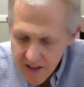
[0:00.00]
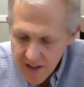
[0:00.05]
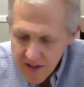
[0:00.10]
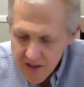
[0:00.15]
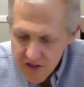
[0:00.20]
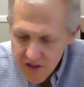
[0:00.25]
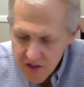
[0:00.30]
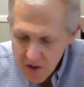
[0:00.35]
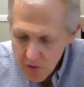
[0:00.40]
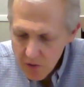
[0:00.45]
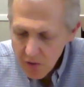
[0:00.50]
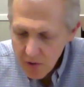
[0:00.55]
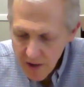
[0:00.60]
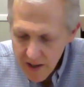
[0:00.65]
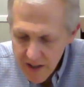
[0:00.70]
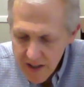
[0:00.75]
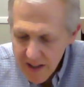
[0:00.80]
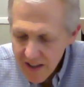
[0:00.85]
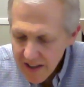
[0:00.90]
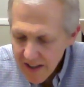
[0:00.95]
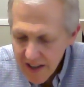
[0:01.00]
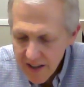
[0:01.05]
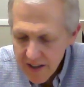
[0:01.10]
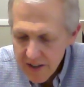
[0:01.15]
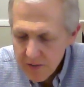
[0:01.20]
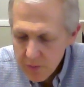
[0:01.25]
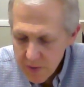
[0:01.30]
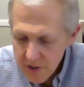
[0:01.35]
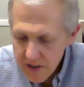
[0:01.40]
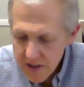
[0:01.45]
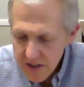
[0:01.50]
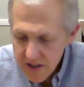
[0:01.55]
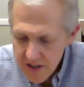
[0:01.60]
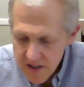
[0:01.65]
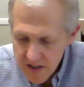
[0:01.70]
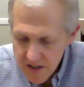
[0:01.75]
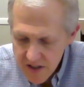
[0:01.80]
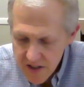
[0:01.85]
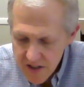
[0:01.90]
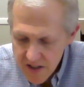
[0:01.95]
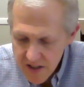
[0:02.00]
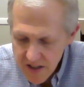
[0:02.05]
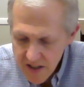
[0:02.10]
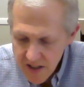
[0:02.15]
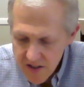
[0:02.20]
so great a cloud of witnesses,